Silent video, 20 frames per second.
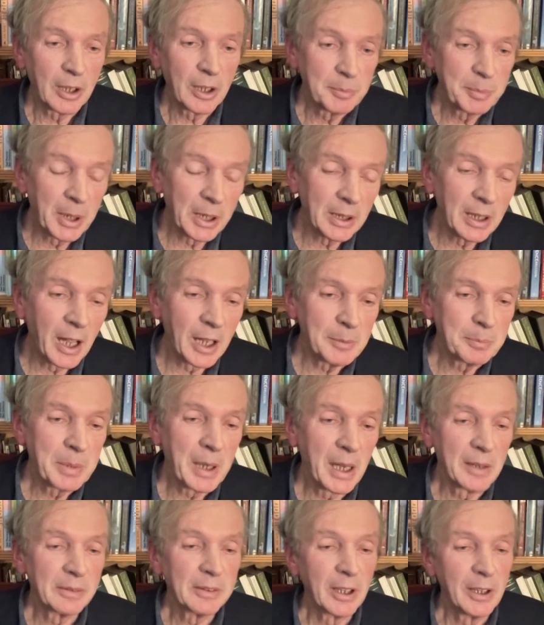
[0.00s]
a bit like
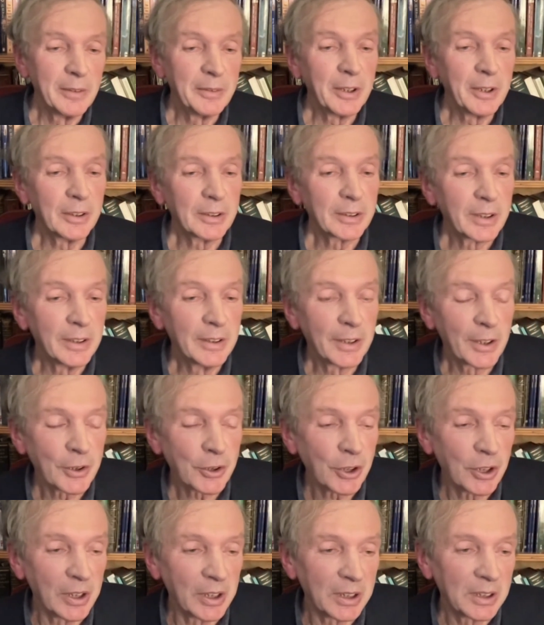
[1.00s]
Pavlovian
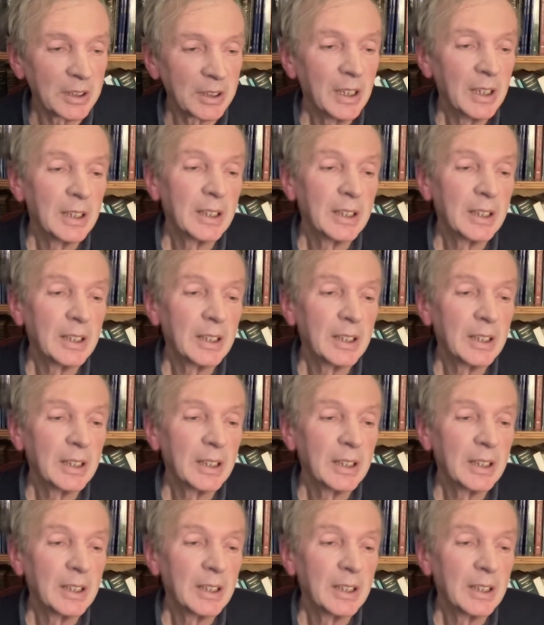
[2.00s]
conditioning,